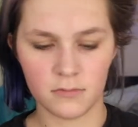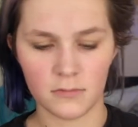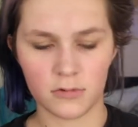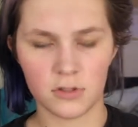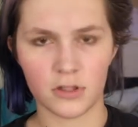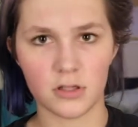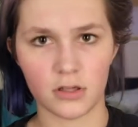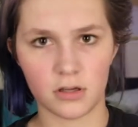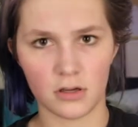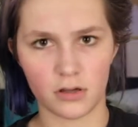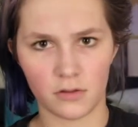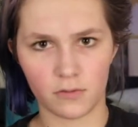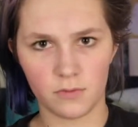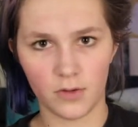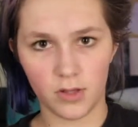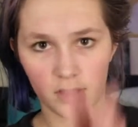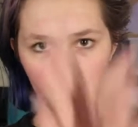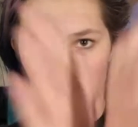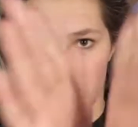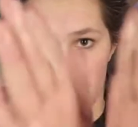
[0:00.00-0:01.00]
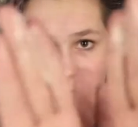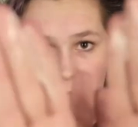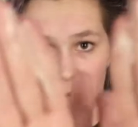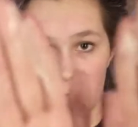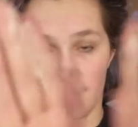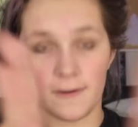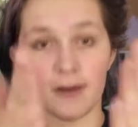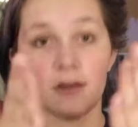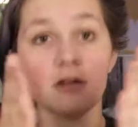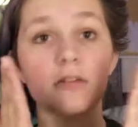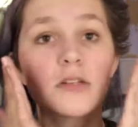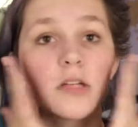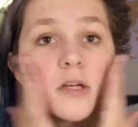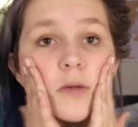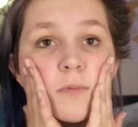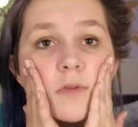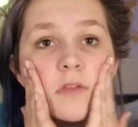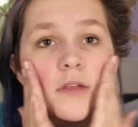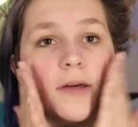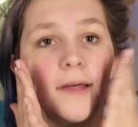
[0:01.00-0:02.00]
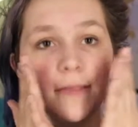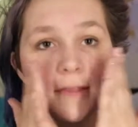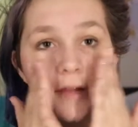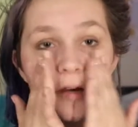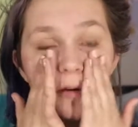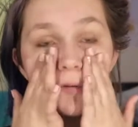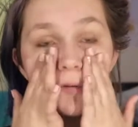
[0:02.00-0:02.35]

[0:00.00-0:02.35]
Just gonna squeeze some into my fingertips and then